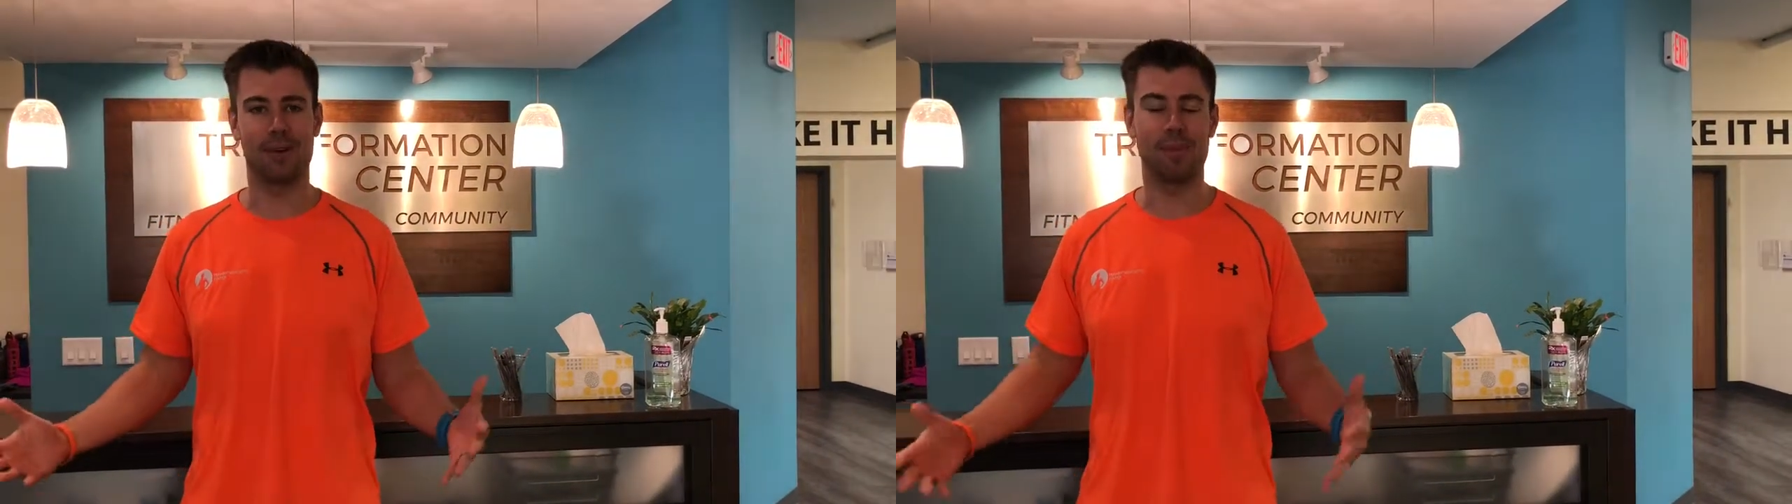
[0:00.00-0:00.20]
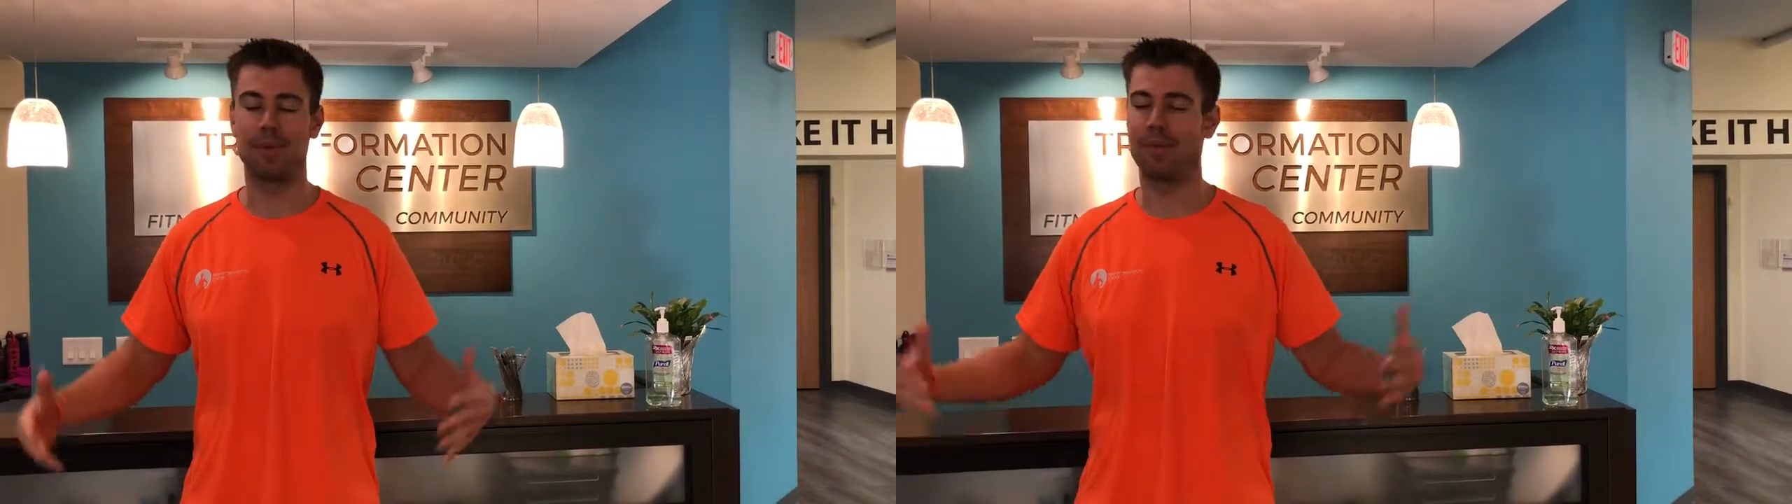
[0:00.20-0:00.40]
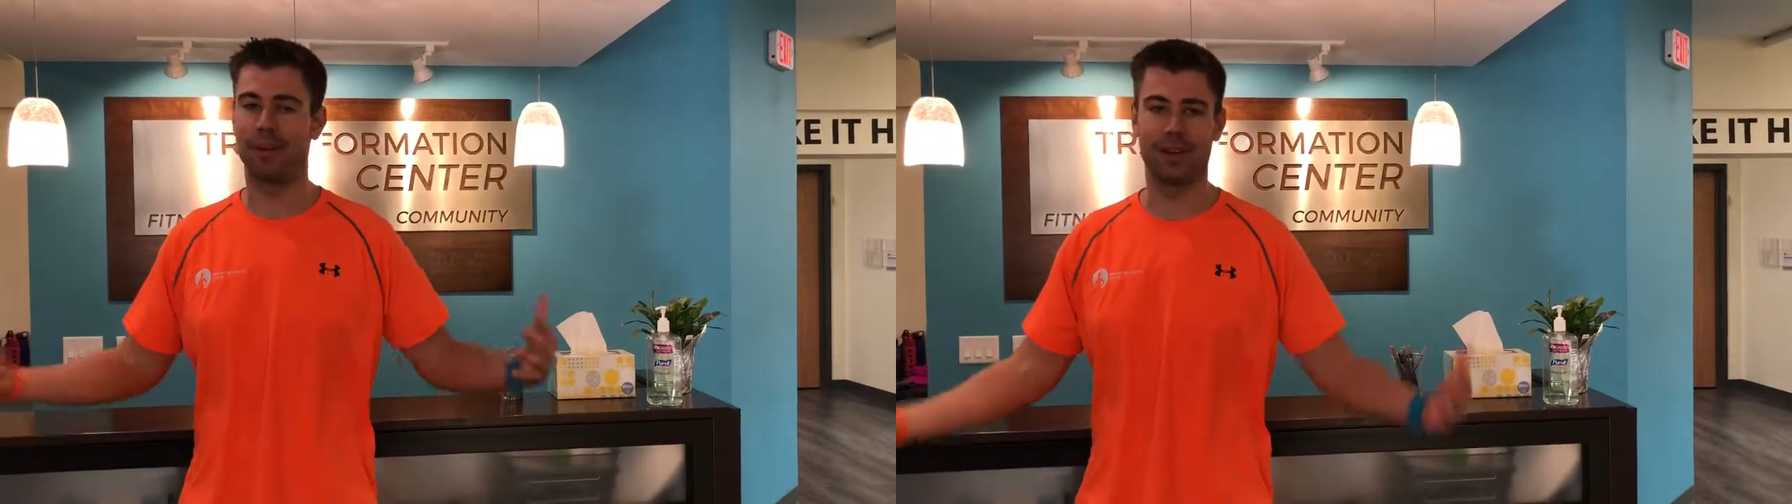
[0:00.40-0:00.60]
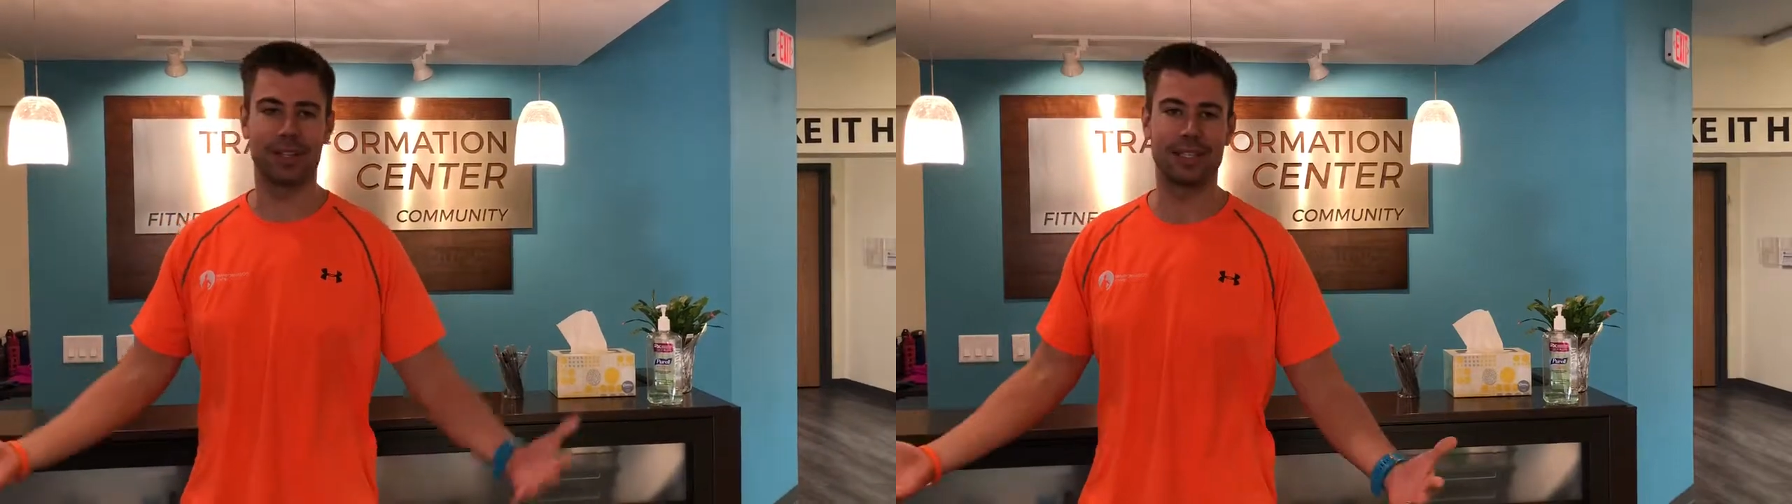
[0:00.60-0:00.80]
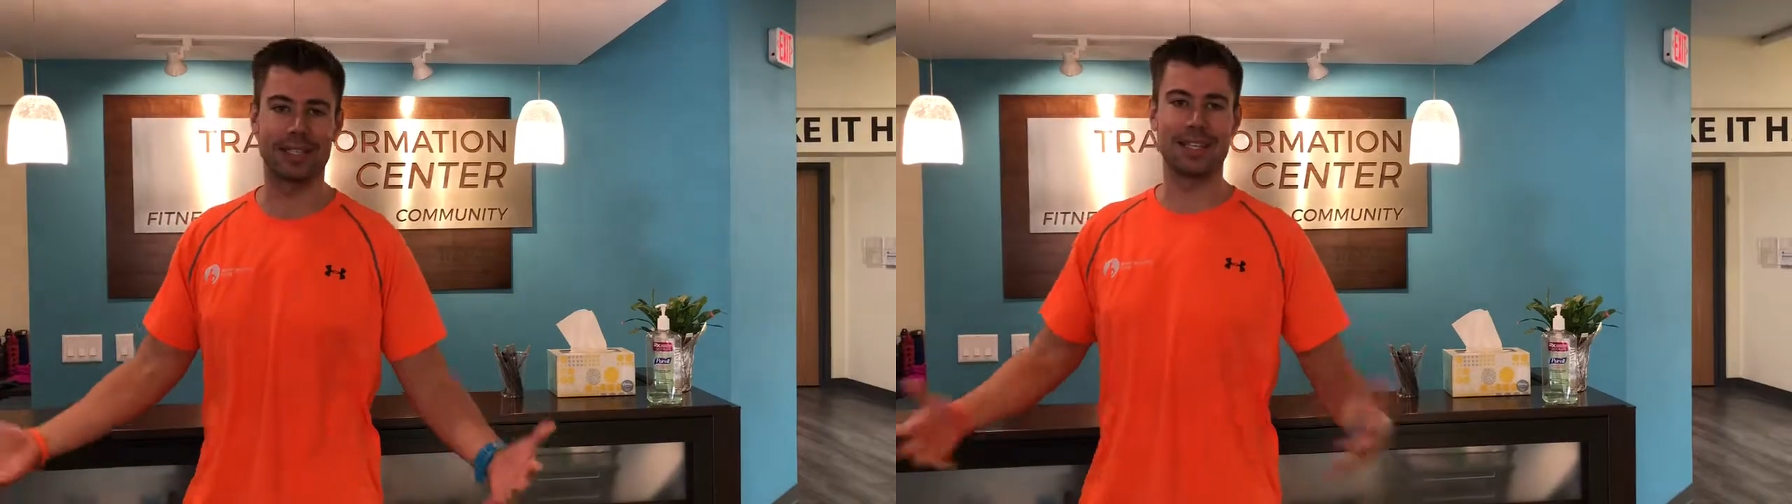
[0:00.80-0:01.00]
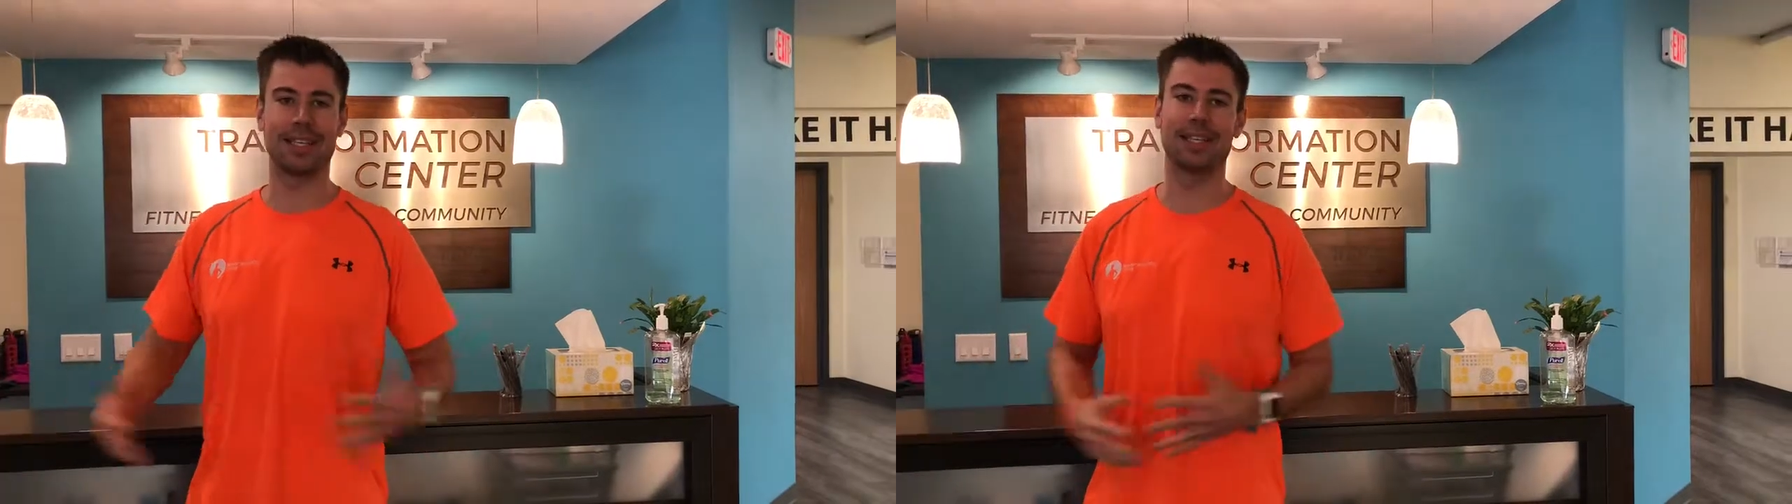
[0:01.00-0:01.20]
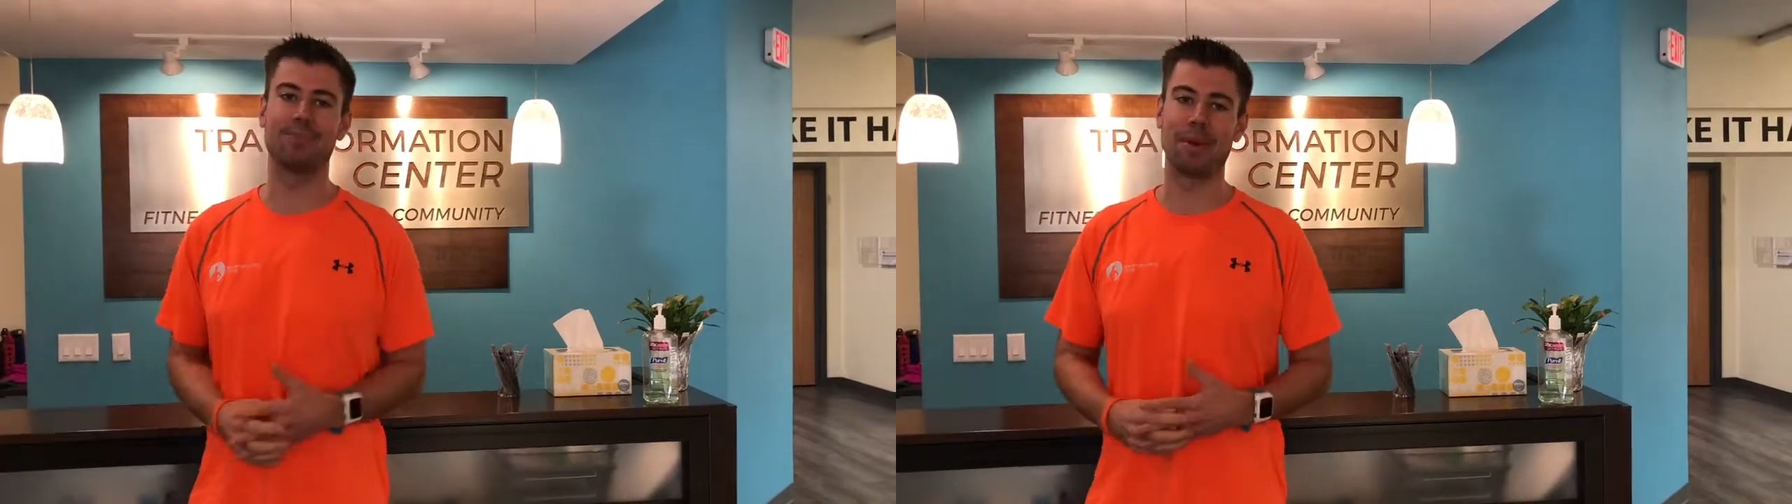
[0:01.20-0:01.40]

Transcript: Maybe you've already seen this,